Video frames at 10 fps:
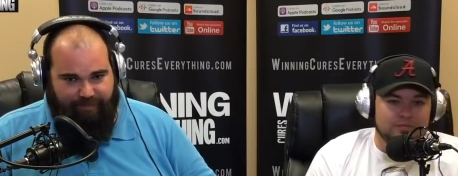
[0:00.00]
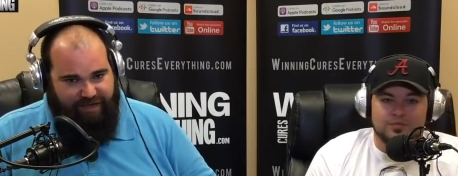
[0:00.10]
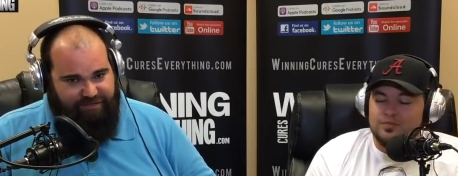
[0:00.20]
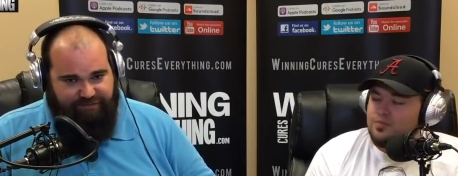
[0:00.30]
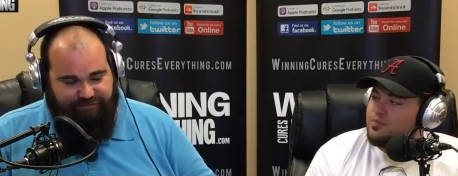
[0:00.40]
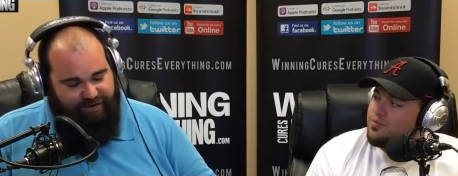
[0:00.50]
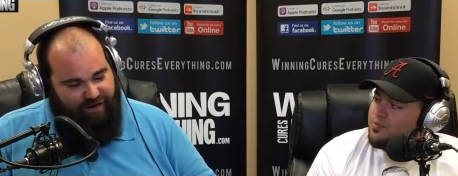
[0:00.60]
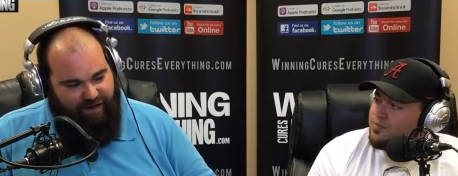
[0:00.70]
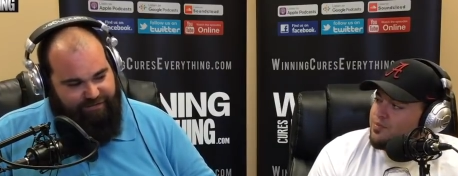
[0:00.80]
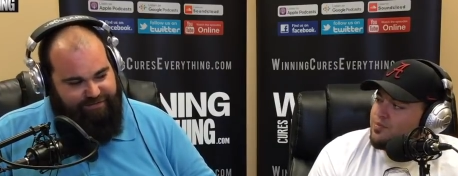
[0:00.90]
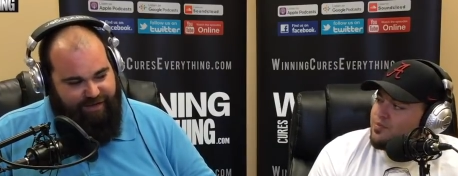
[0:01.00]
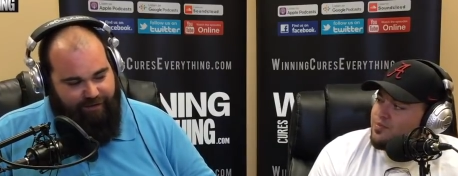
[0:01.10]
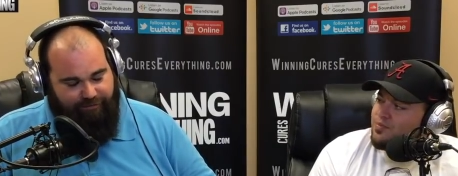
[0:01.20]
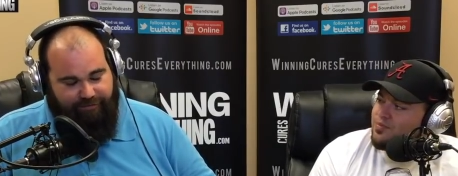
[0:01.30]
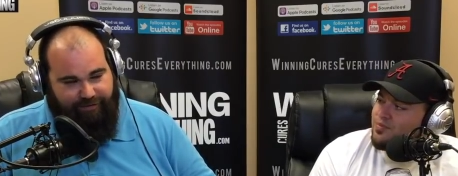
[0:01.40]
Speaker 1: imagine is very
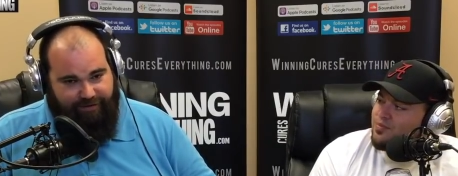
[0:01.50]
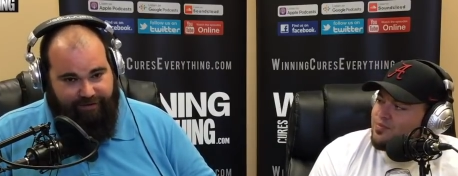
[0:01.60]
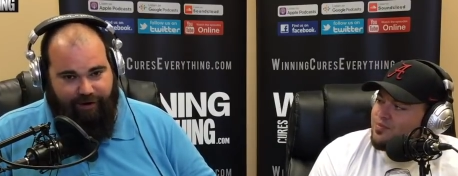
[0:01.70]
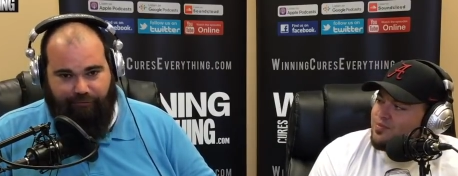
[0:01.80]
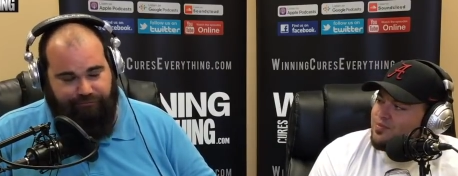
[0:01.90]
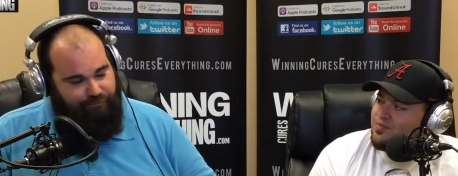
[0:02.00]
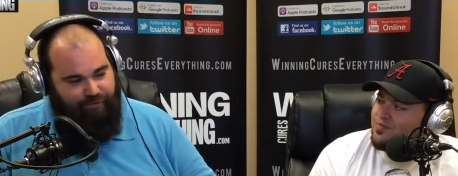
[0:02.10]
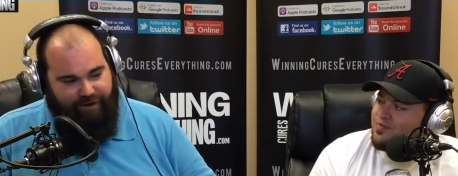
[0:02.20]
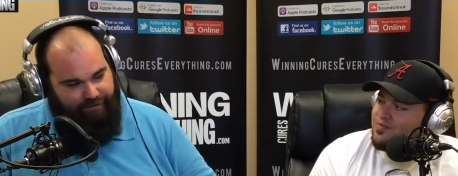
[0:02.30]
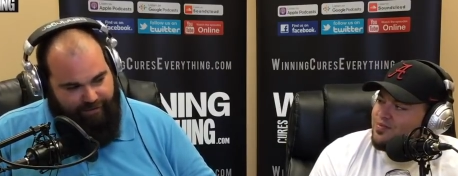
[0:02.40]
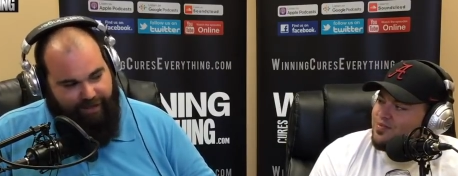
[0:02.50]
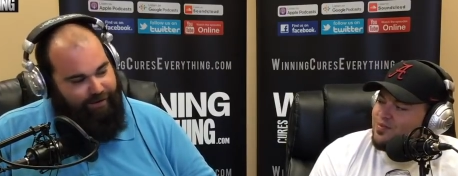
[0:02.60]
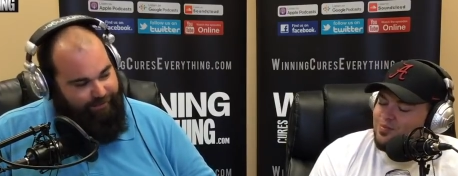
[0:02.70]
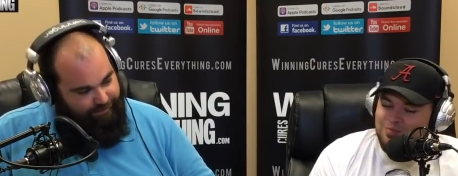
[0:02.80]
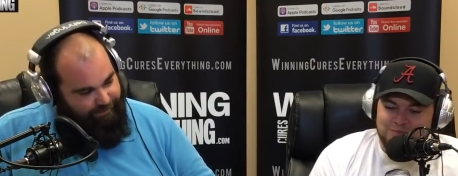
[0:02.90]
hostile in coastal
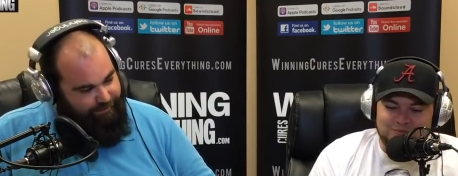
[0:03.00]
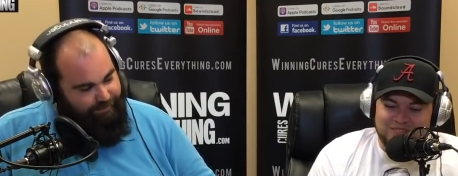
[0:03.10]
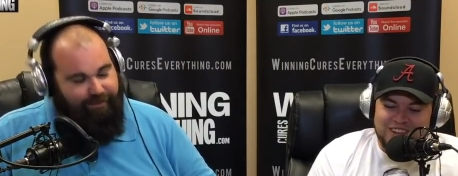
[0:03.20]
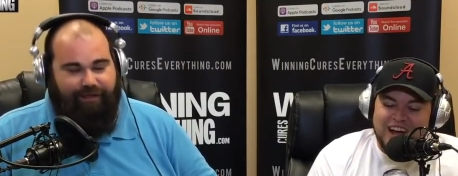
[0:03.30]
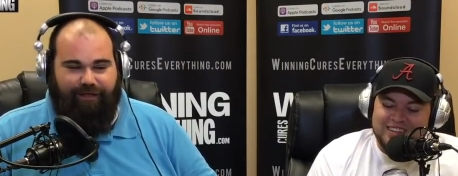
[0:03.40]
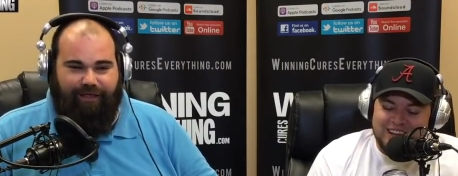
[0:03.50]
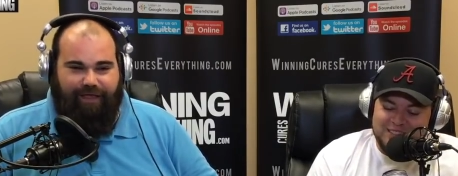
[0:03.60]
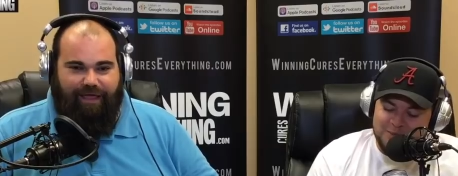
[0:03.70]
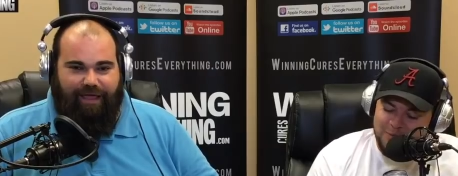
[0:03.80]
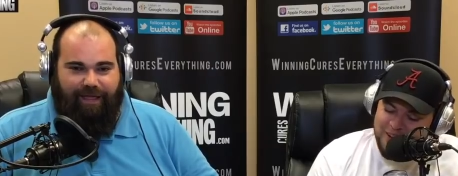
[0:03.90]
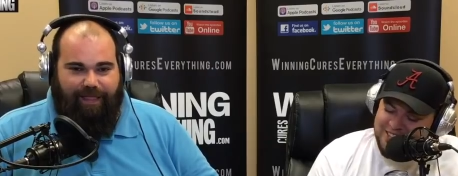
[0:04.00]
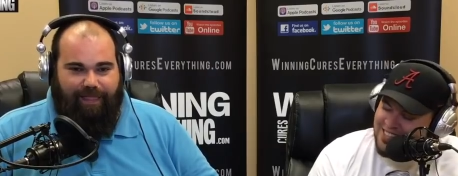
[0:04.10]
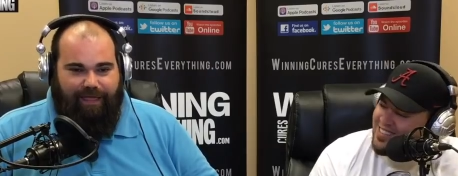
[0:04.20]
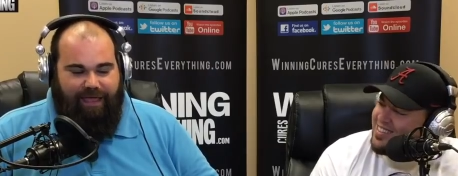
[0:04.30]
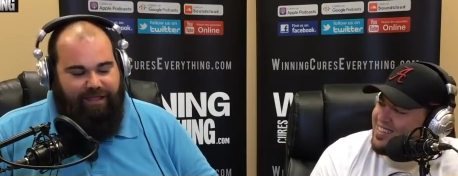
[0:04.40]
Carolina. Not so
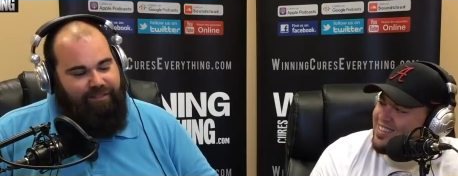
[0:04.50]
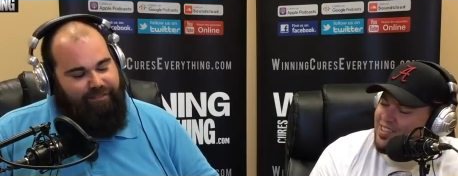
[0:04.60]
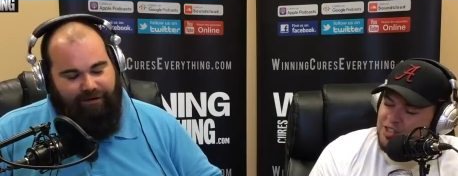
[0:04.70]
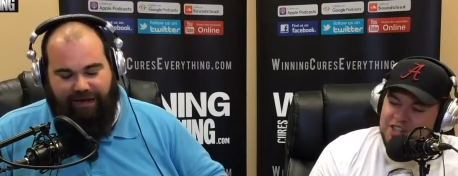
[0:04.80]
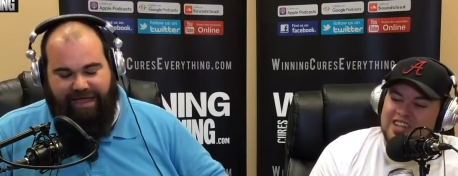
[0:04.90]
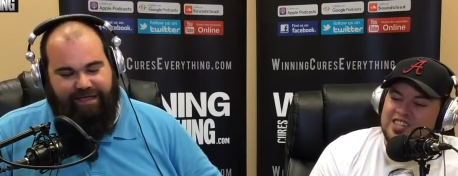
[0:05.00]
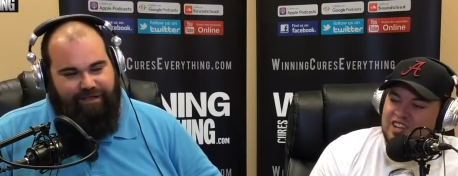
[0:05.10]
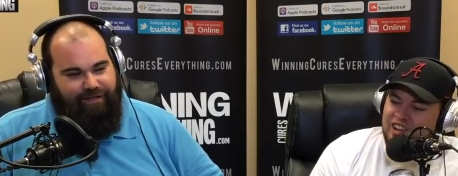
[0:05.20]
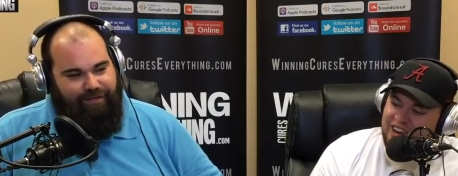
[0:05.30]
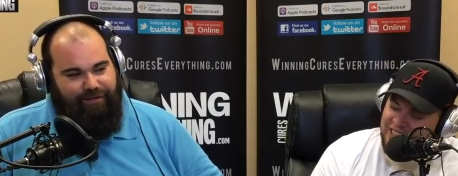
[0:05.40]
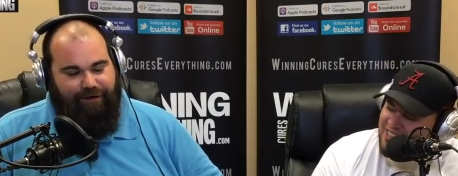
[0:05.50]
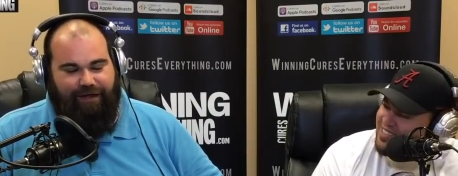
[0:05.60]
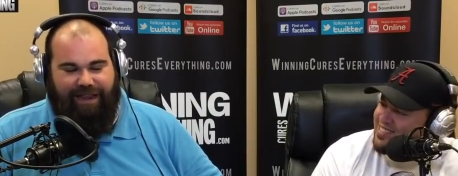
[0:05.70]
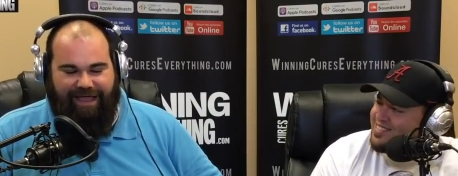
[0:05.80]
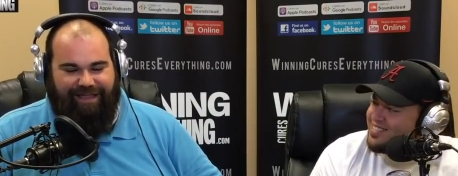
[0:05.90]
much. The shades are clear. You're
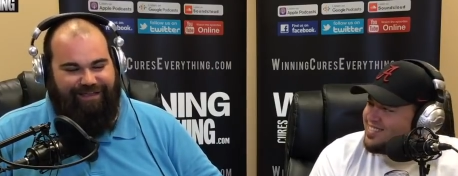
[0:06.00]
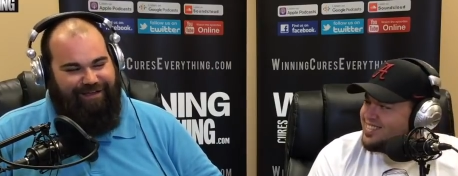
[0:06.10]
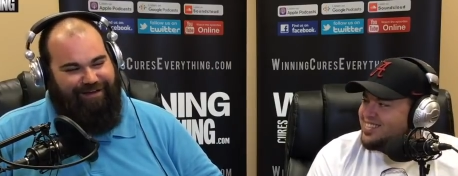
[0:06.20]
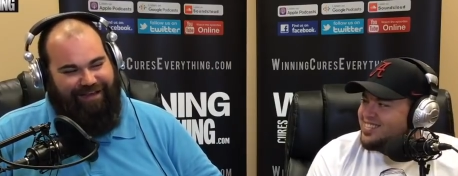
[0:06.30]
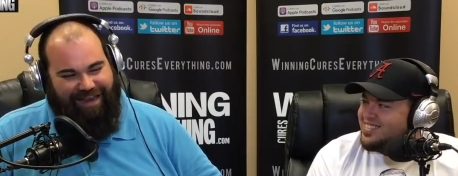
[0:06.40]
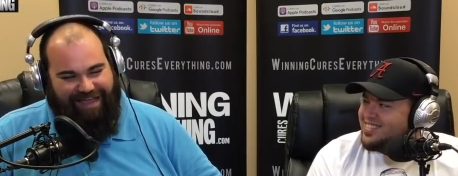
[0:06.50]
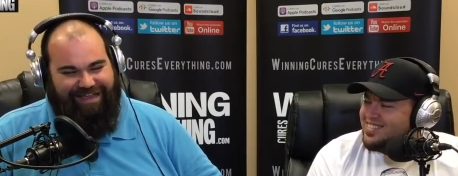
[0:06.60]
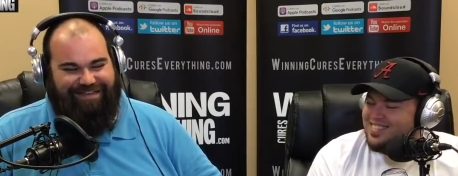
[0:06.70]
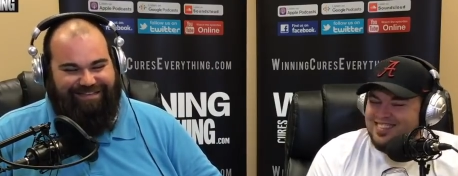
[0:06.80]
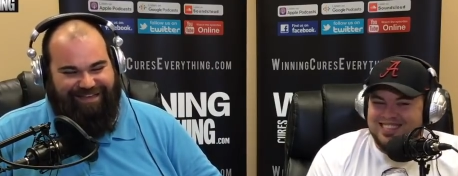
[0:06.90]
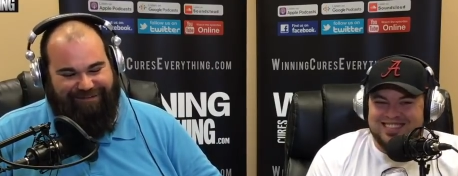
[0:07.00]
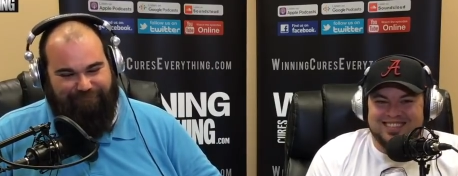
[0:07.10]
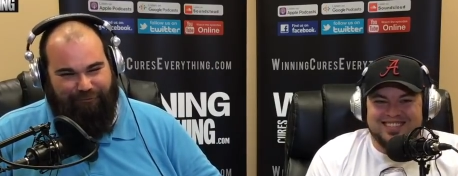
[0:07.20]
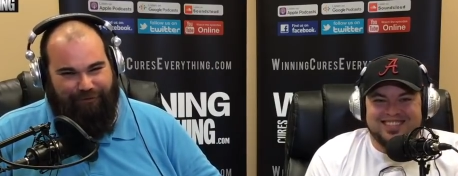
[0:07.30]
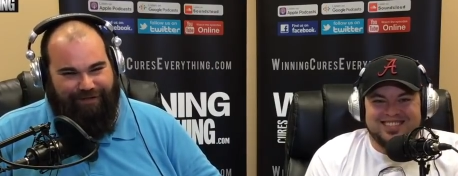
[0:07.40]
laying 10
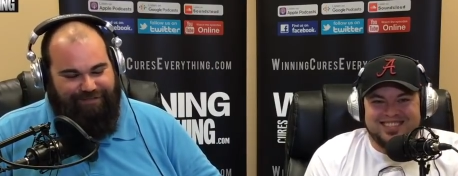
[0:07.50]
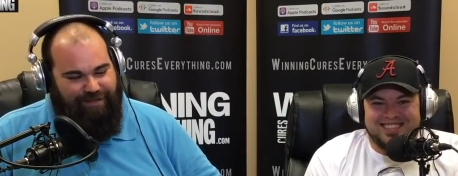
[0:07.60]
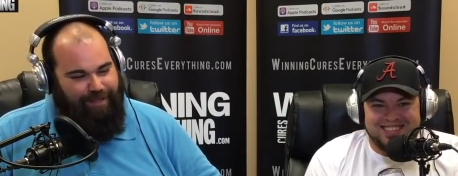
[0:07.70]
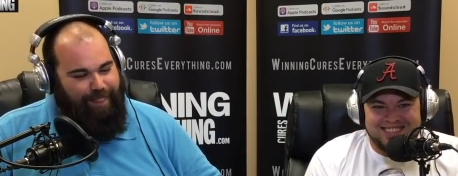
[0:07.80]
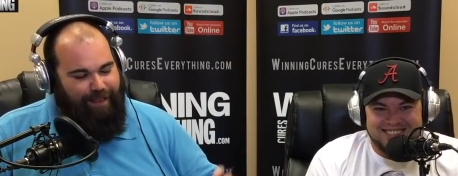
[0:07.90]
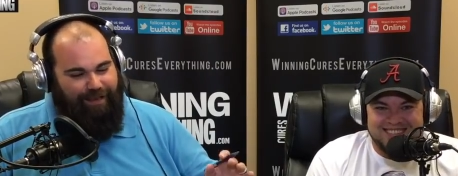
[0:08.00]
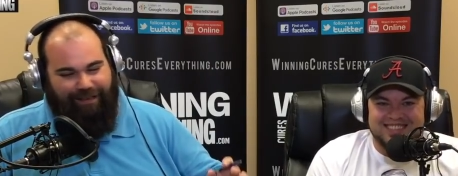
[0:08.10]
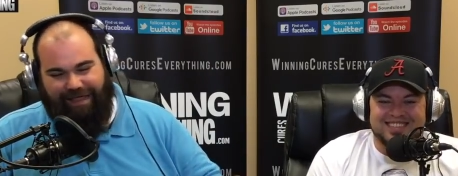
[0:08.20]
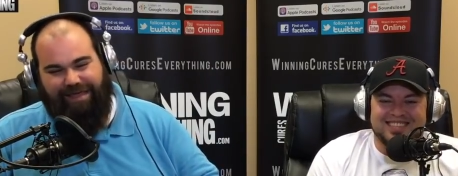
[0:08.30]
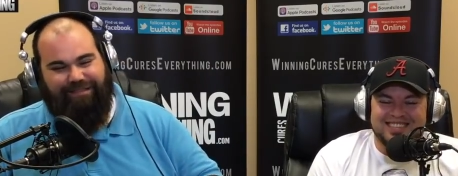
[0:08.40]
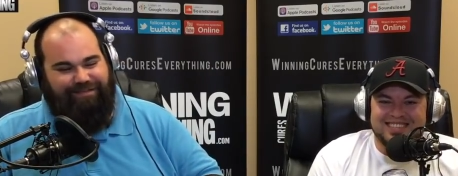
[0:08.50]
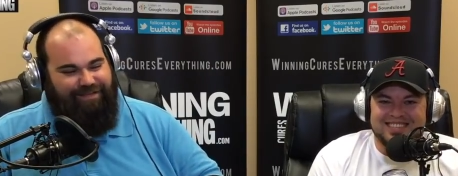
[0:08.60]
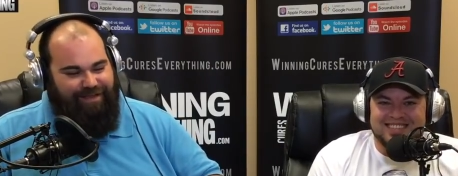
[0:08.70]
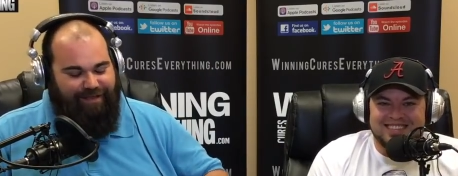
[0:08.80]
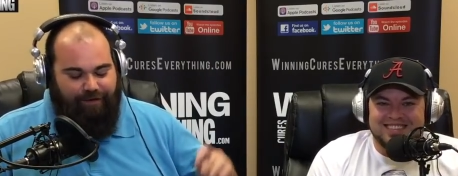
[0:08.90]
points. Lay the
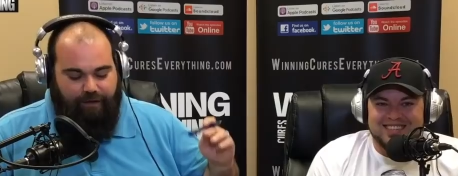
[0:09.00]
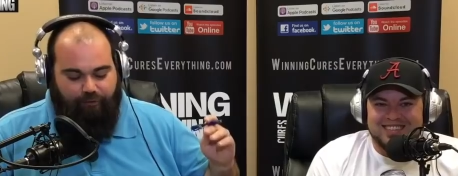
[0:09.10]
10.